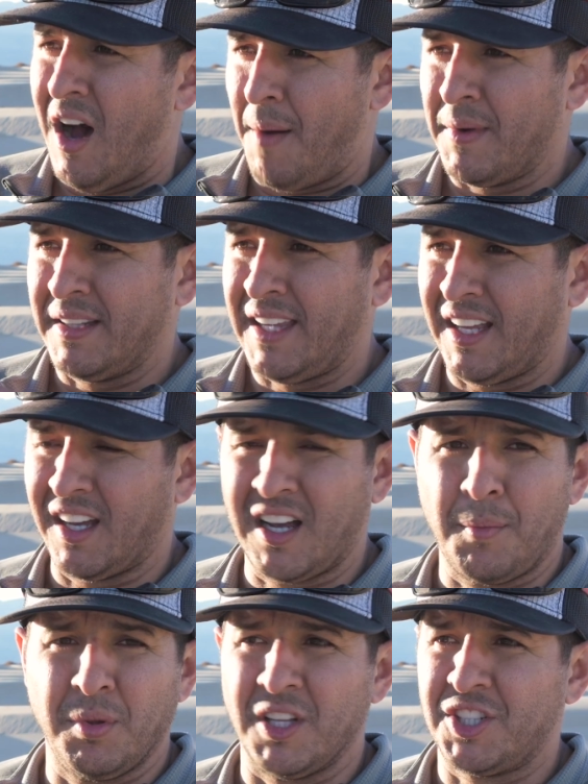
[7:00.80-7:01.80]
I'm going to take a
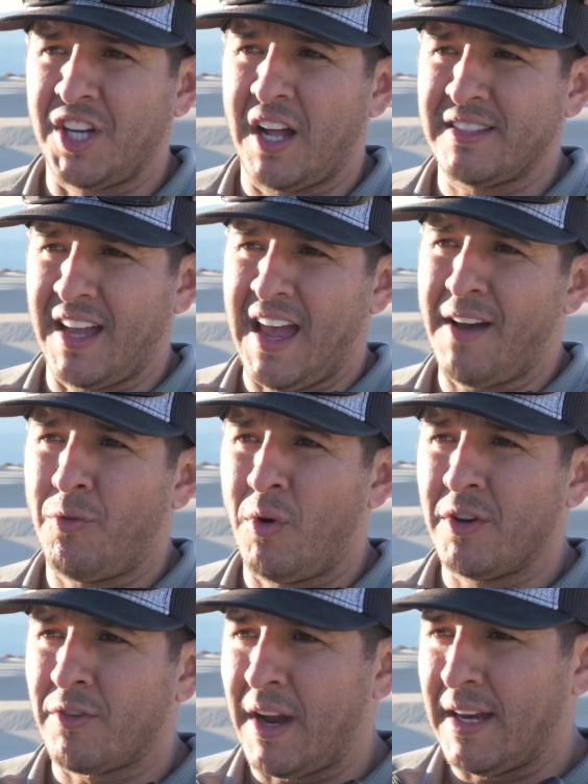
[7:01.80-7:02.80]
couple of shots. I have
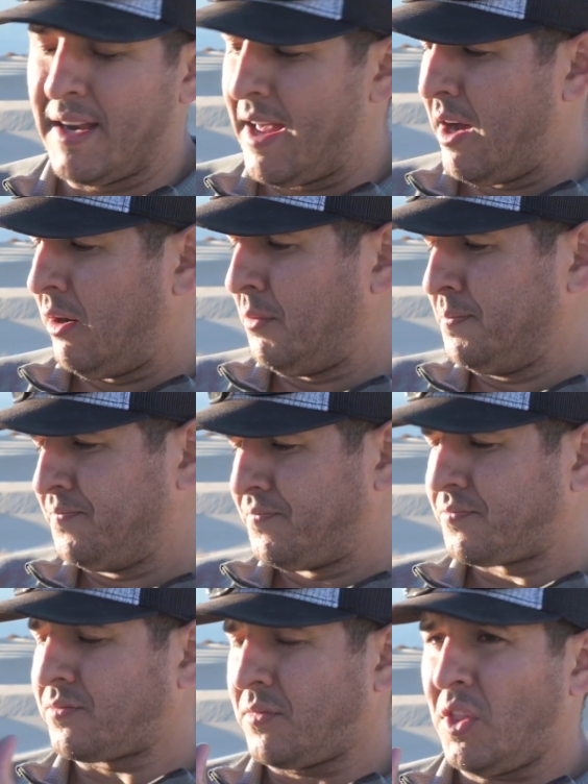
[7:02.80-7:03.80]
one right now
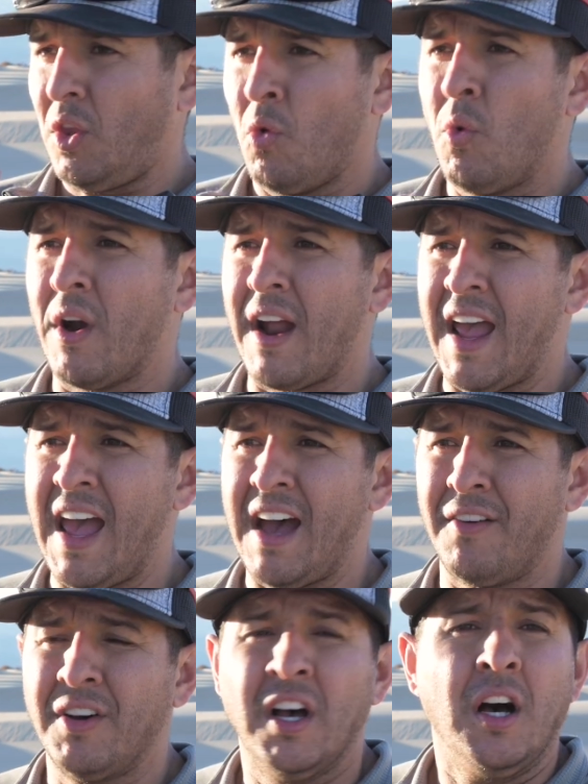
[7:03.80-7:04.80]
where I
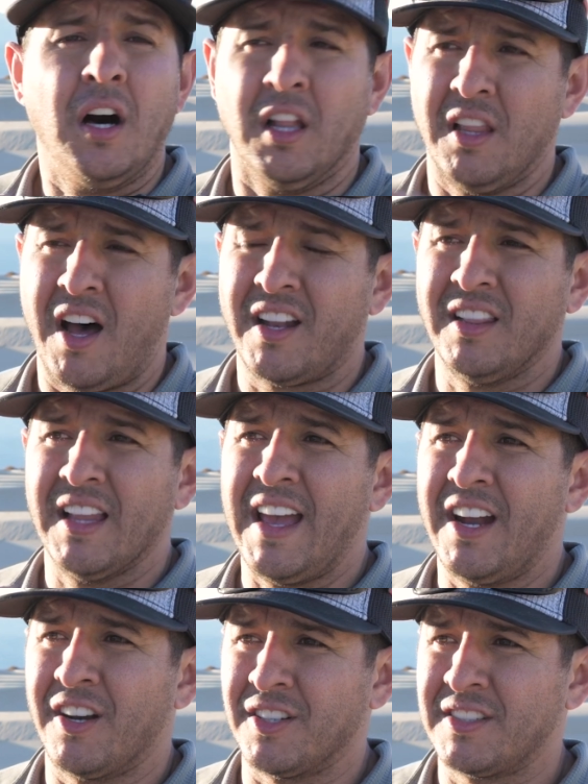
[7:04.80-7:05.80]
have a lot of
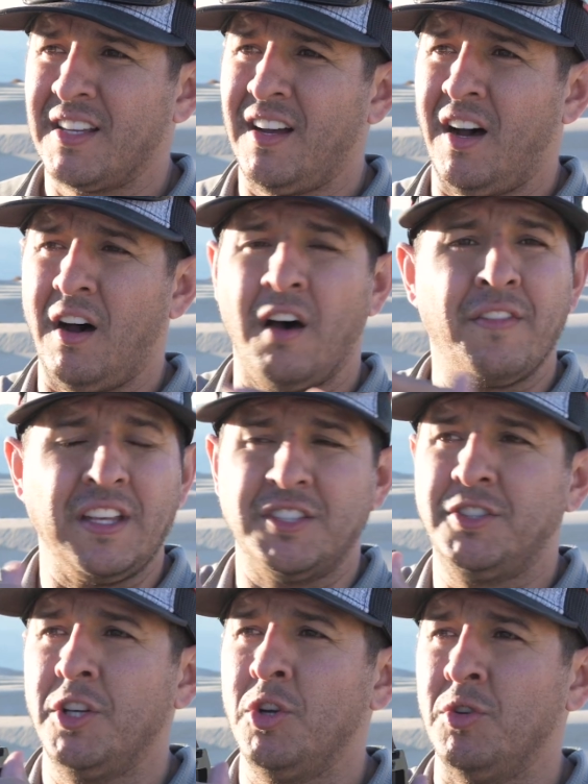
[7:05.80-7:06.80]
layers uh, of these
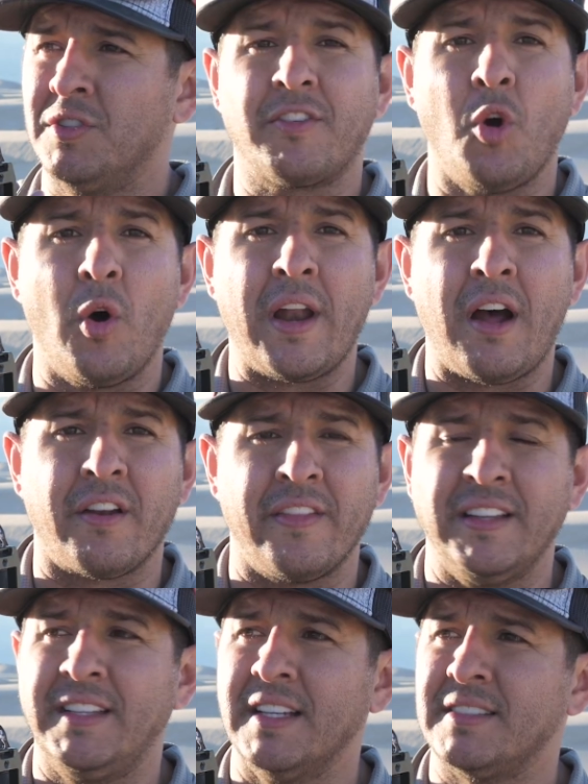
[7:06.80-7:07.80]
dunes going out in
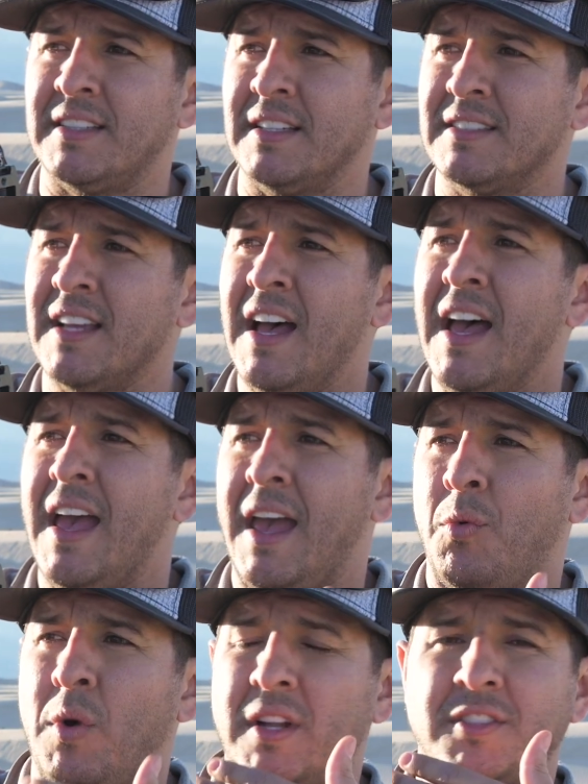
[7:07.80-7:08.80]
the distance
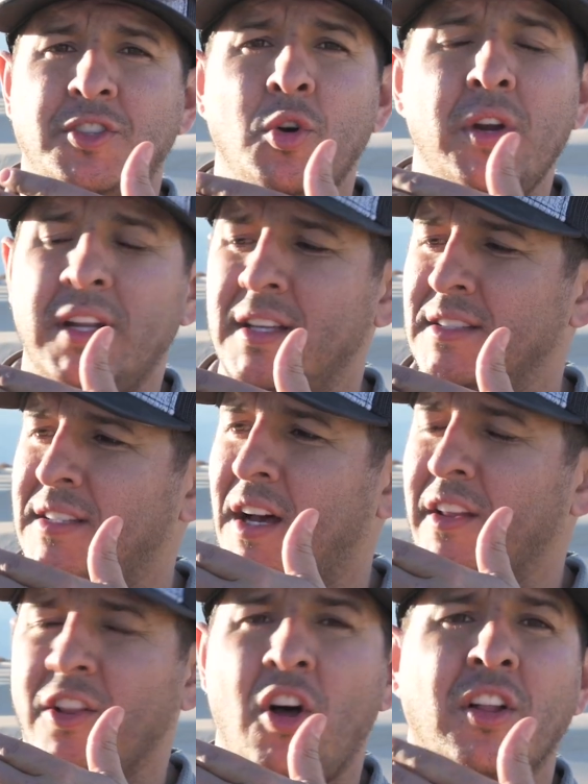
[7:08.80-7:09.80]
and what it's doing is
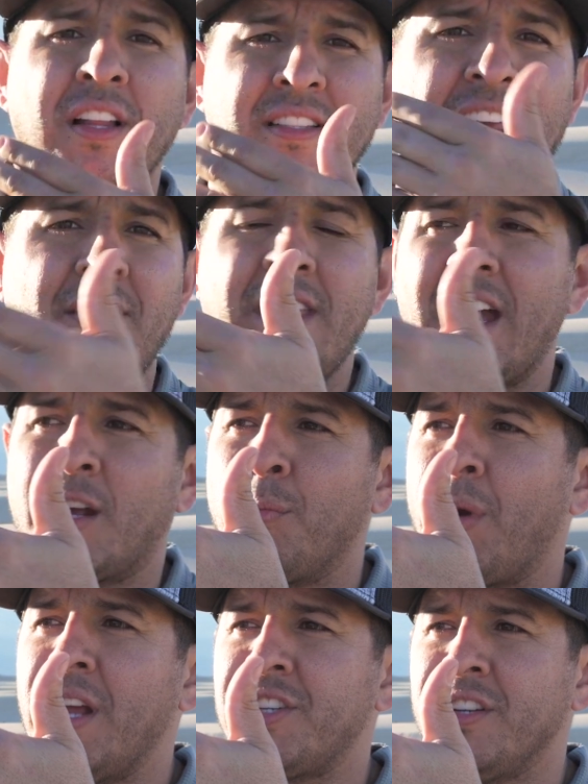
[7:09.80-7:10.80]
uh, the long lens giving that
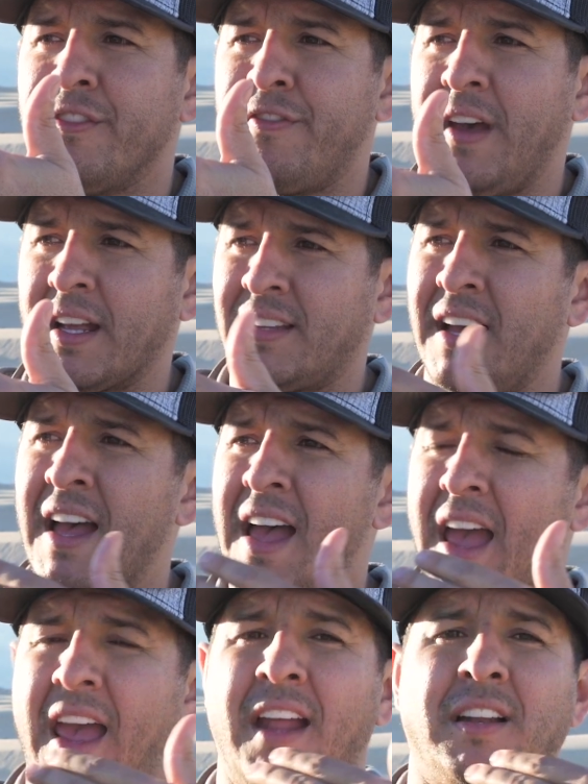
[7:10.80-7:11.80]
compression effect
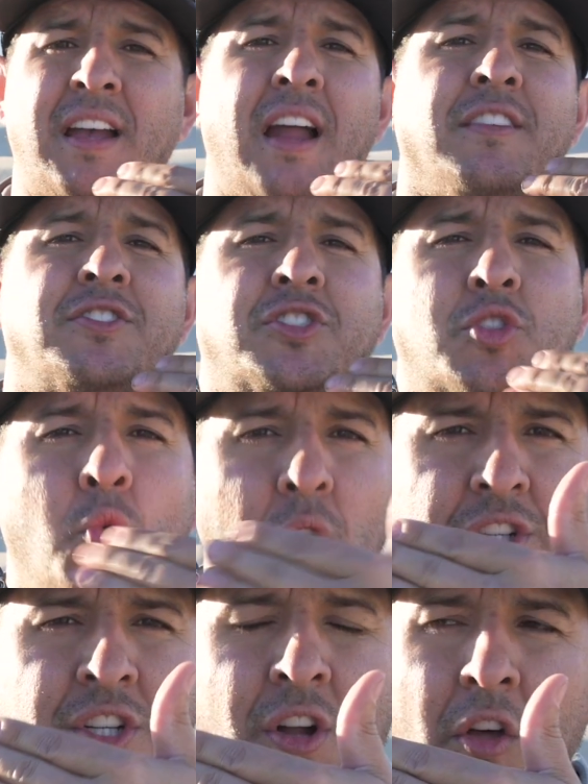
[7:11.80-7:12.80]
and kind of
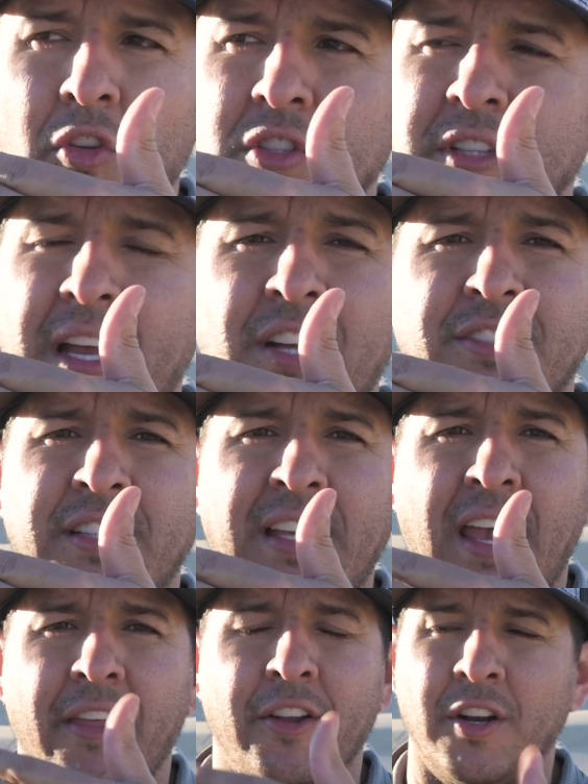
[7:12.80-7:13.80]
squishing all those layers
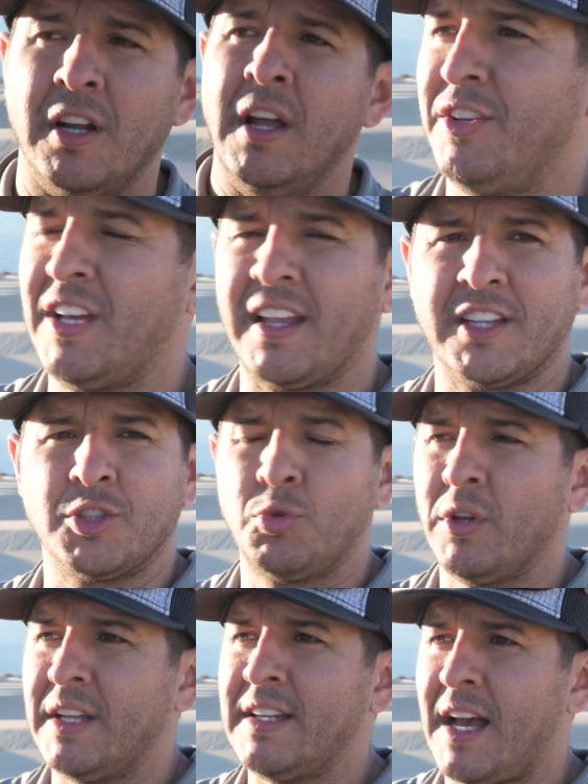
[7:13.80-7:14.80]
together. You got this
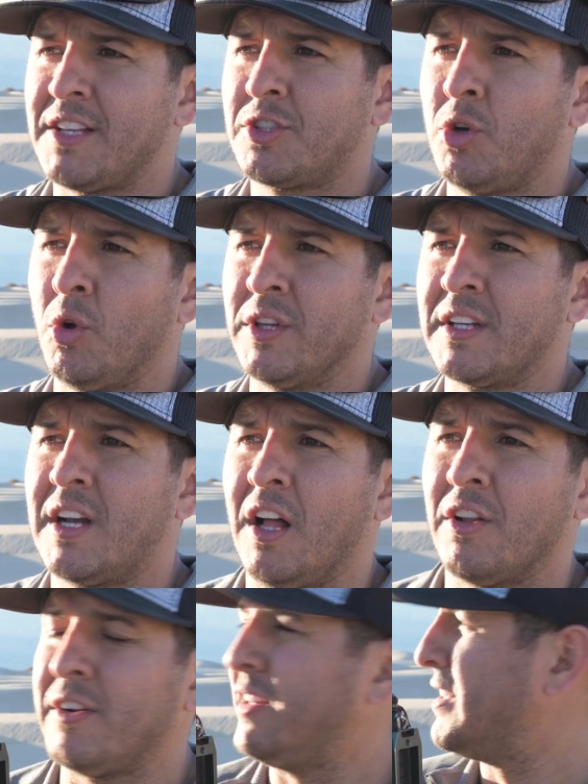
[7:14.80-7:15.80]
really nice golden
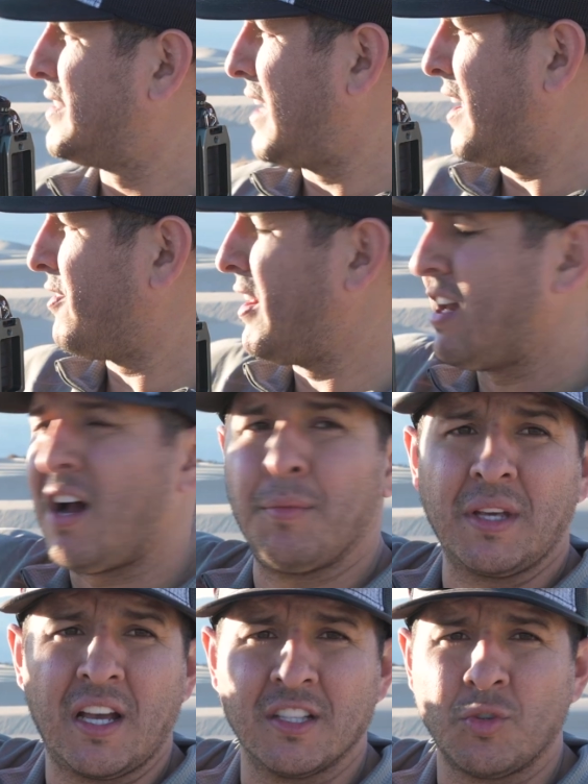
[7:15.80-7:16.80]
color in the sand right now
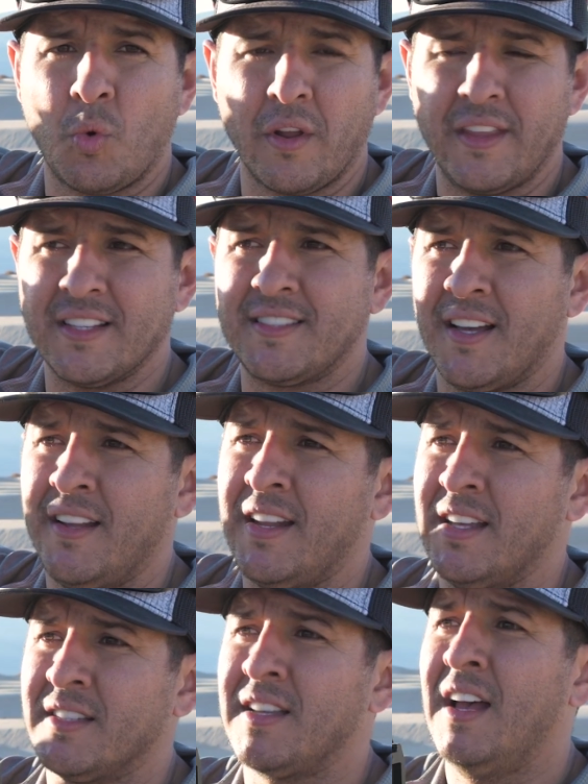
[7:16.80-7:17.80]
because of where the sun
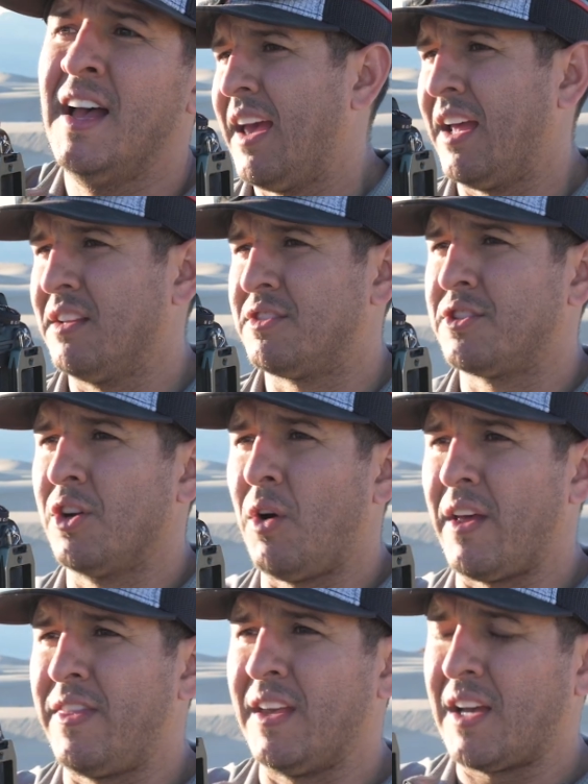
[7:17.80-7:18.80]
is and
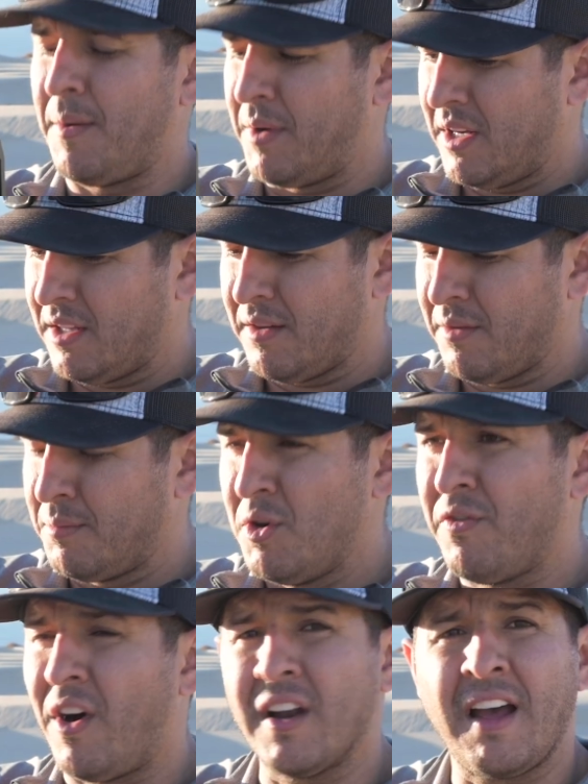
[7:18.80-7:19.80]
so I think I'm gonna
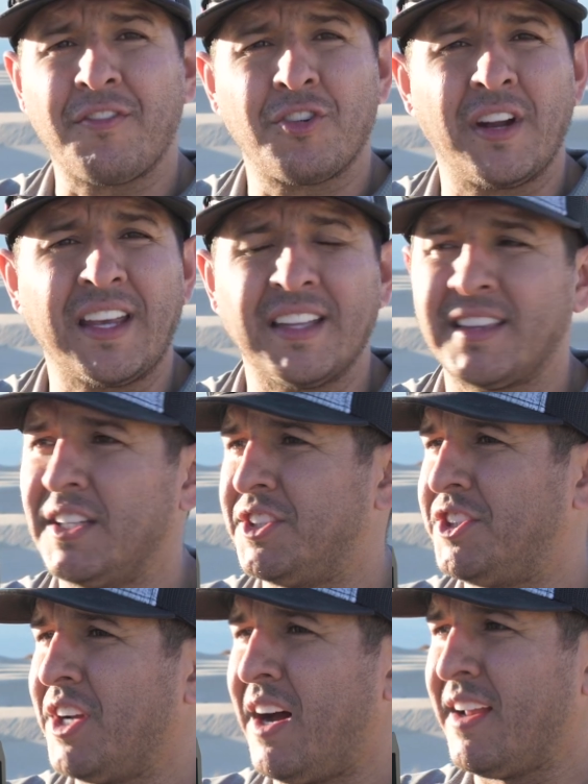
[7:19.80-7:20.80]
move on after I get this
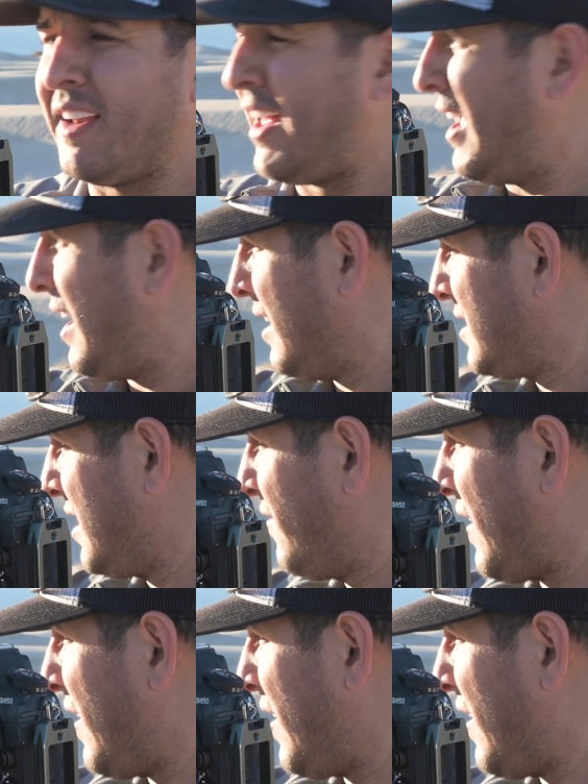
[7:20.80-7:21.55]
shot and see